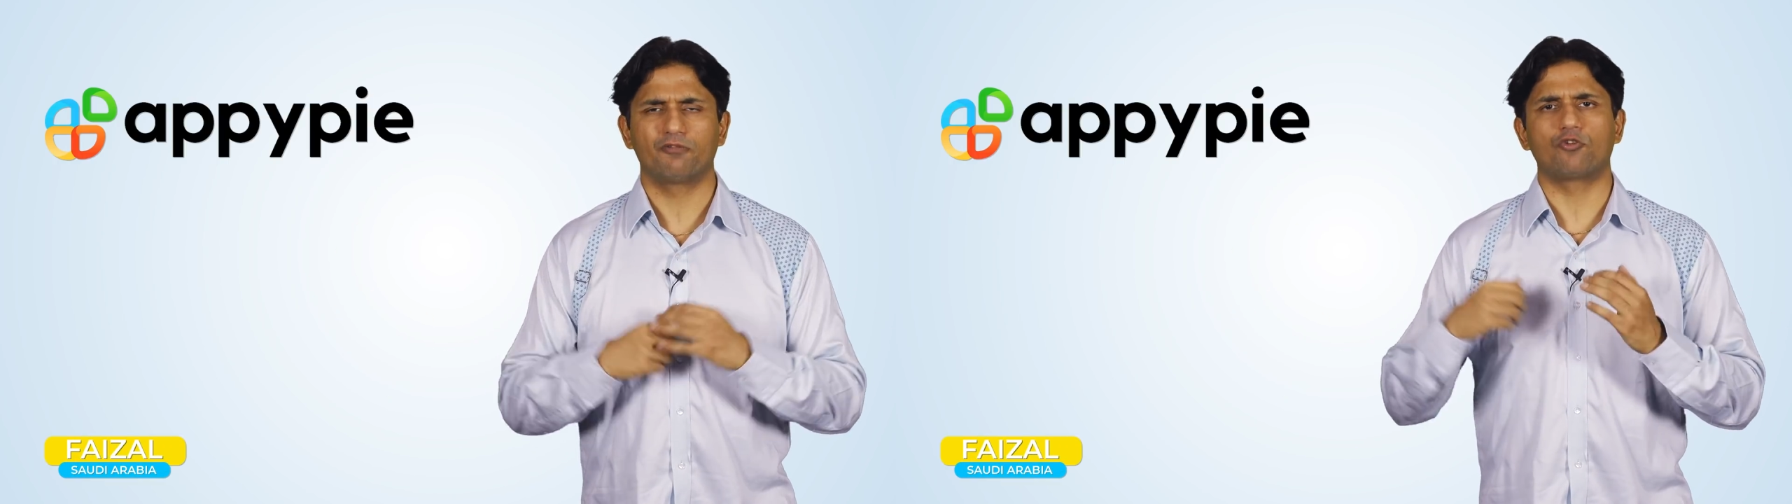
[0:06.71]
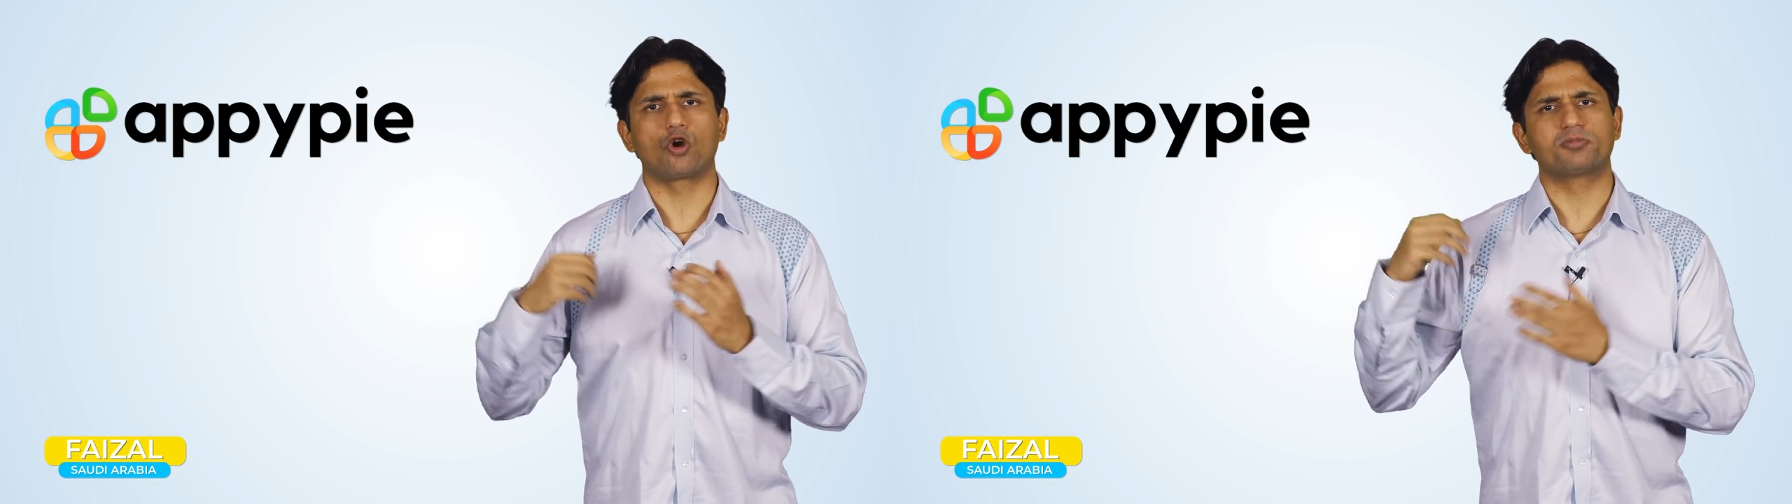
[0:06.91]

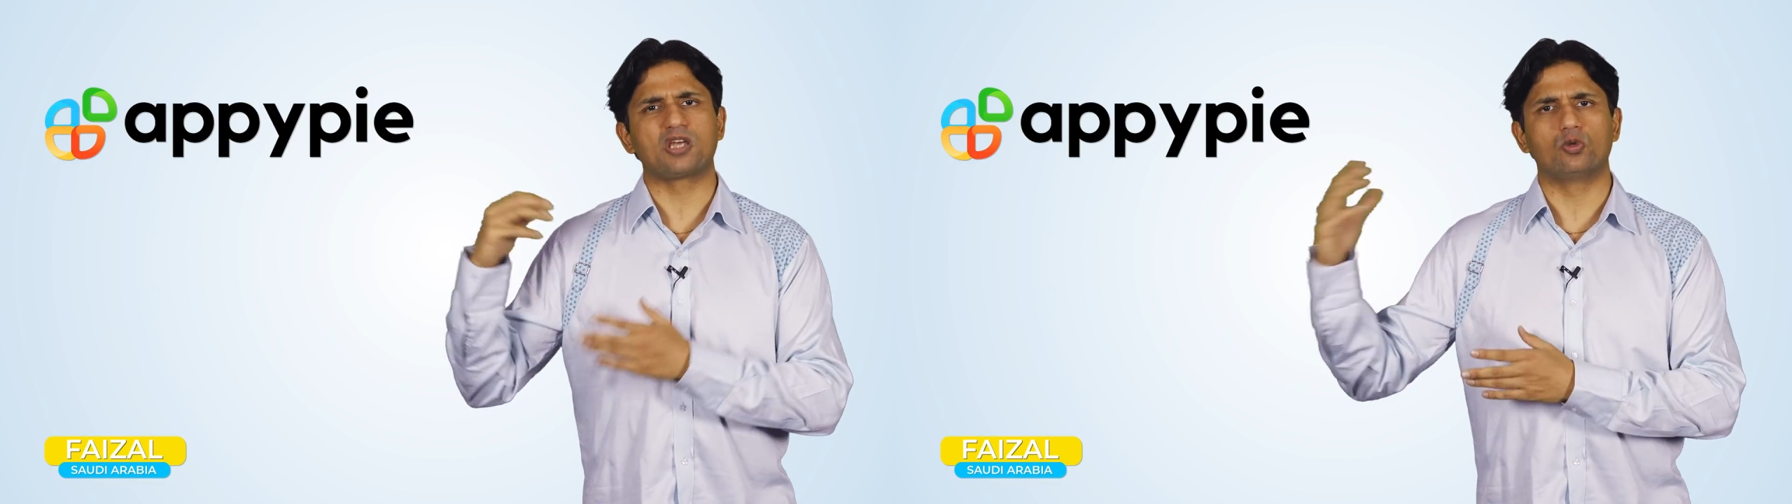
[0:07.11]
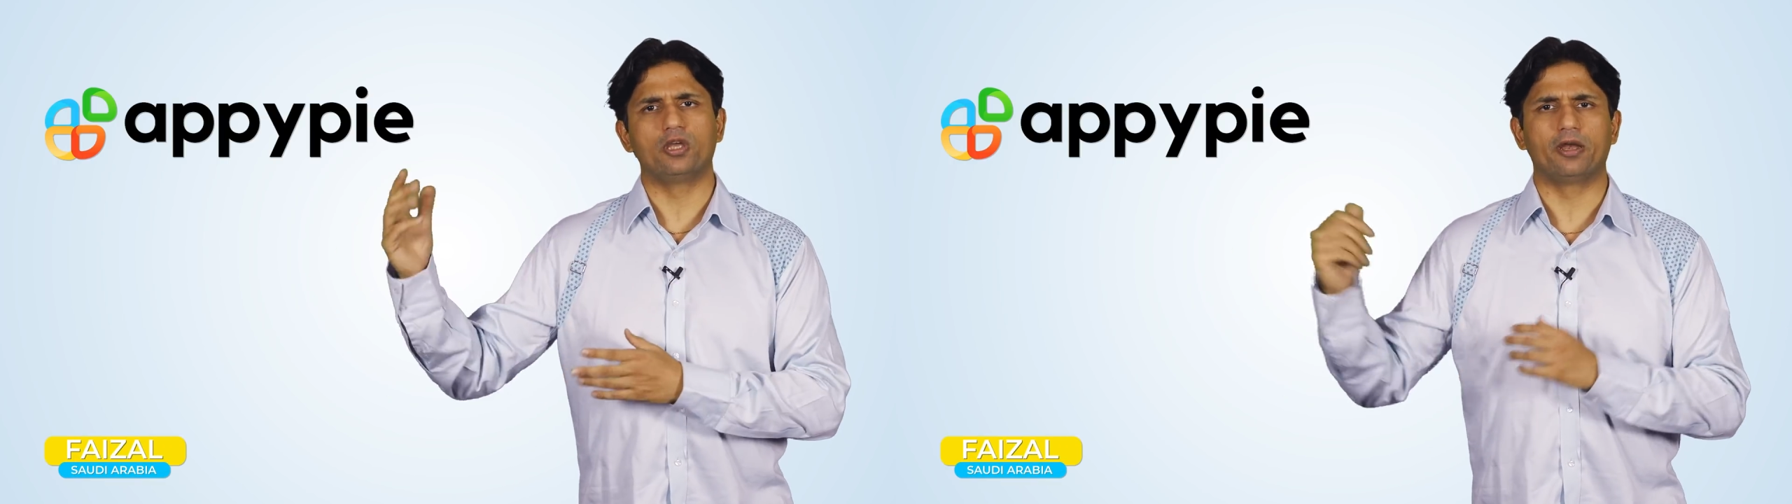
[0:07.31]
from
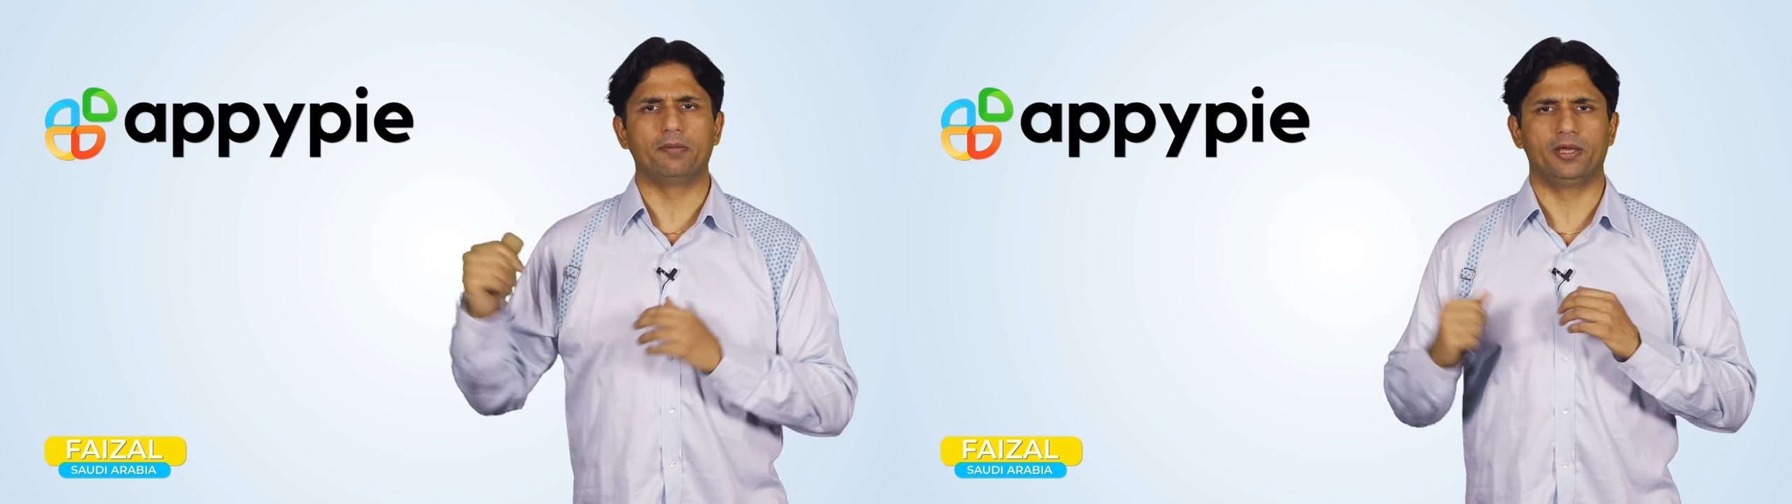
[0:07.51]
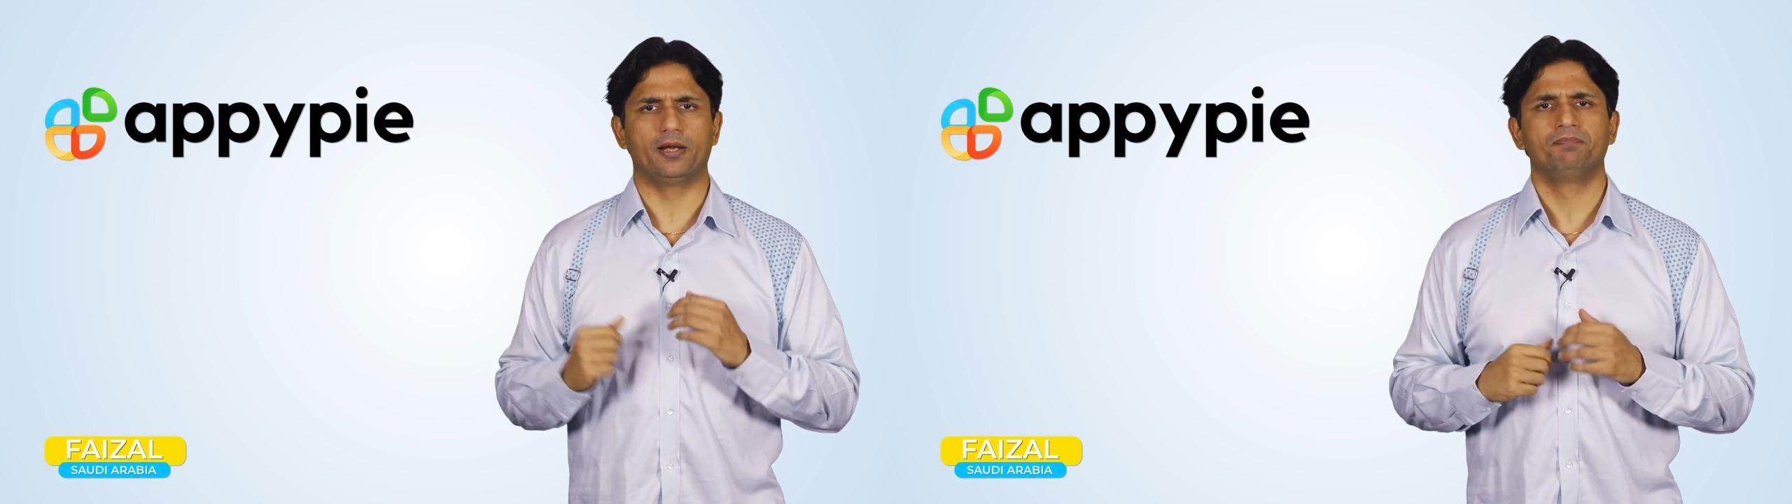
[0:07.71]
Saudi
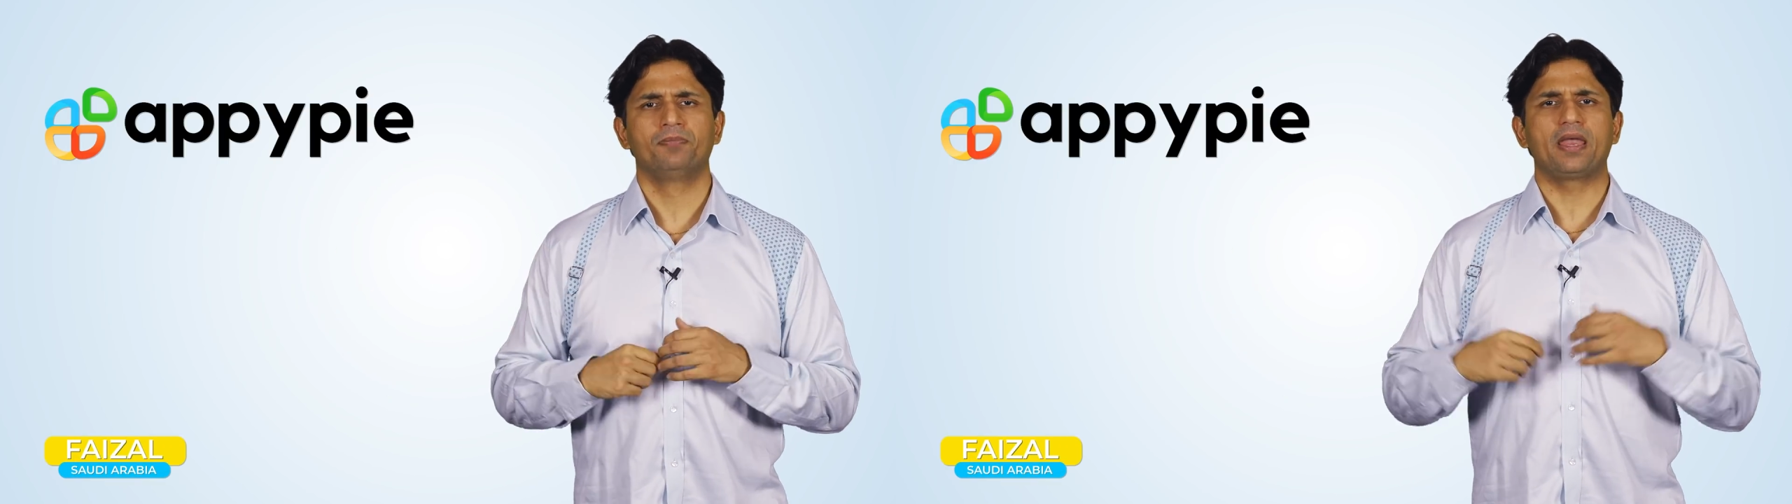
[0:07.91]
Arabia,